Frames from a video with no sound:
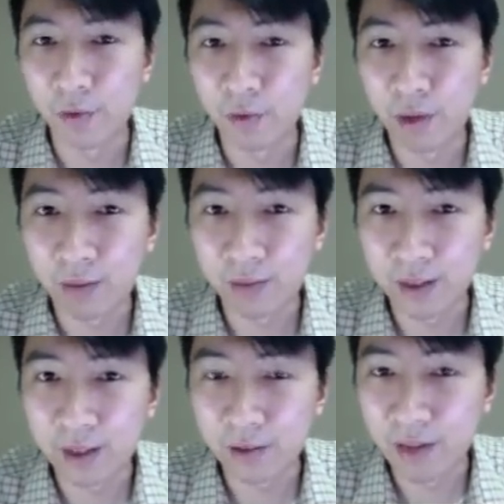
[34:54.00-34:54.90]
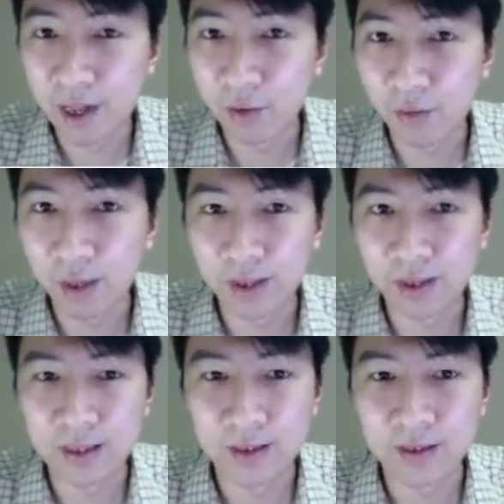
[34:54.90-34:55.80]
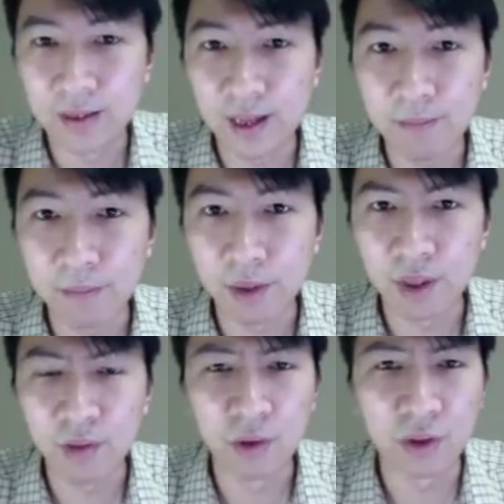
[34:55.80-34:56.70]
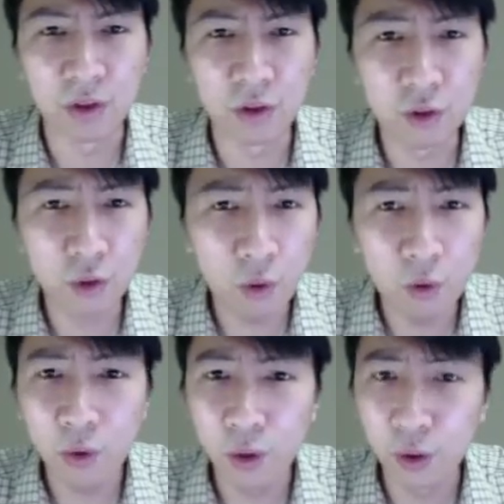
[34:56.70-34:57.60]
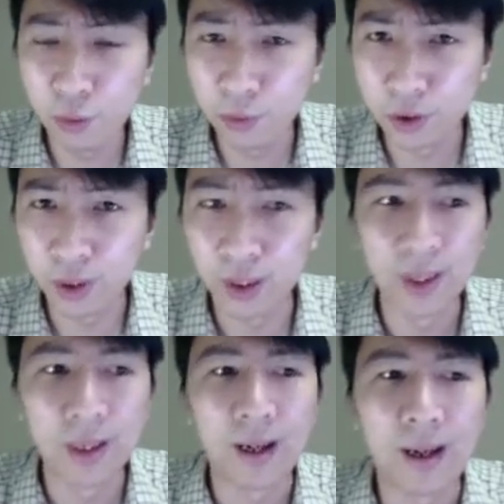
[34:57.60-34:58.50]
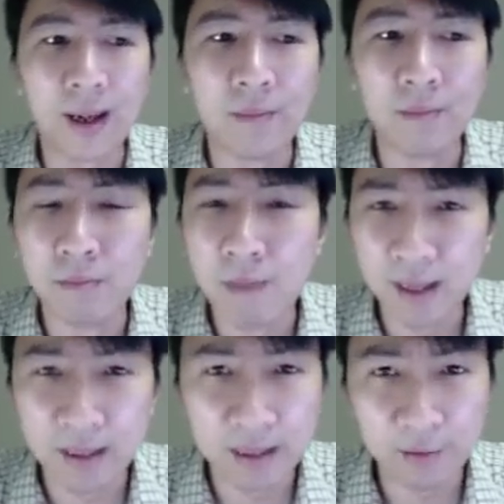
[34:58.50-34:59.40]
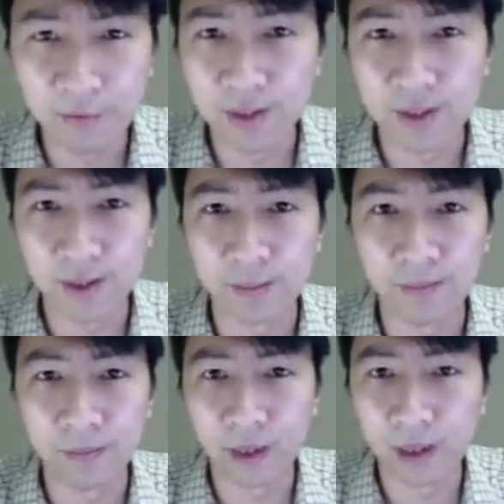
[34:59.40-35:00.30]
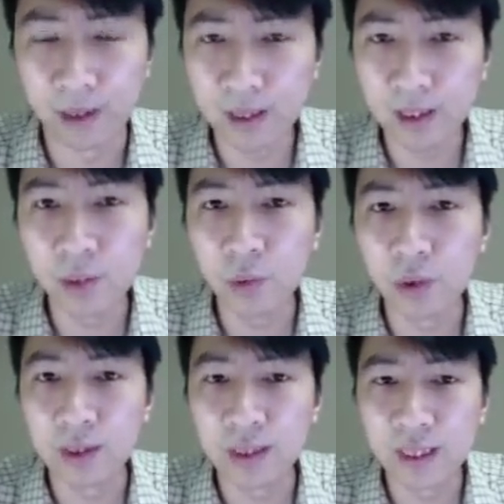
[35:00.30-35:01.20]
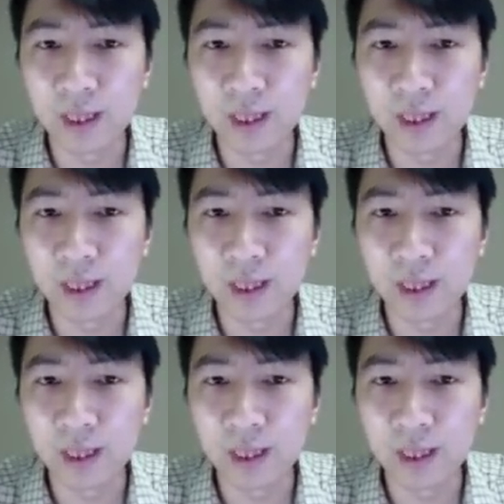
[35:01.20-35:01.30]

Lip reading: after he renovated this temple, it was so huge and magnificent. Later, you will see a